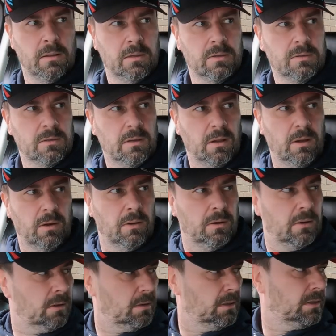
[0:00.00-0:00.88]
So
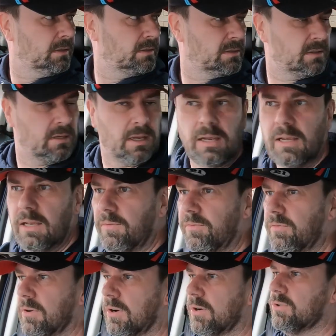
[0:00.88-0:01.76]
let's take
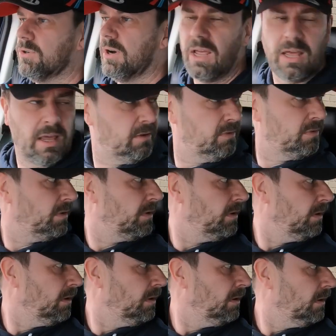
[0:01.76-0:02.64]
it for a drive.
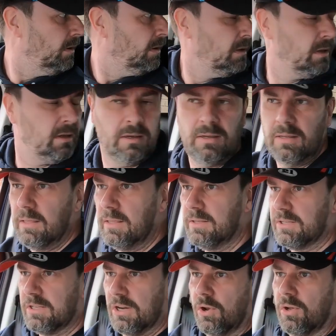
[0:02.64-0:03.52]

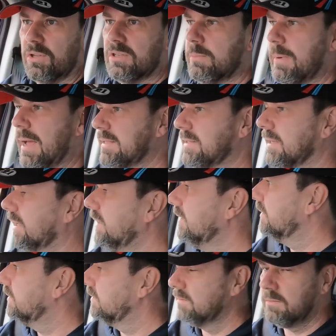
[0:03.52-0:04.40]
This is an automatic,
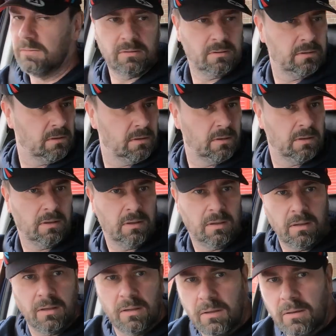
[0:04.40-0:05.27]

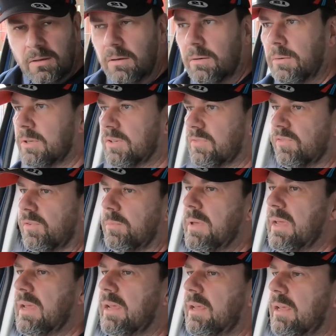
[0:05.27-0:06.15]
which for
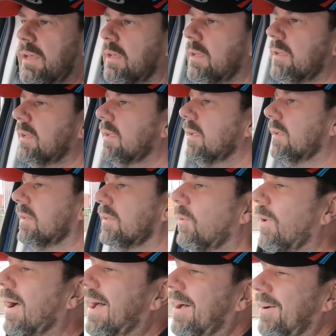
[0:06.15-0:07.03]
me,
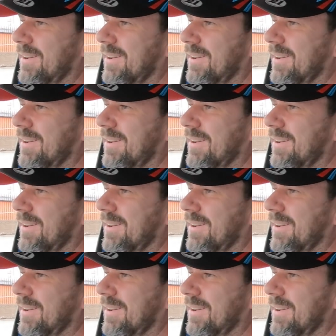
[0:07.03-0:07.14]
wow,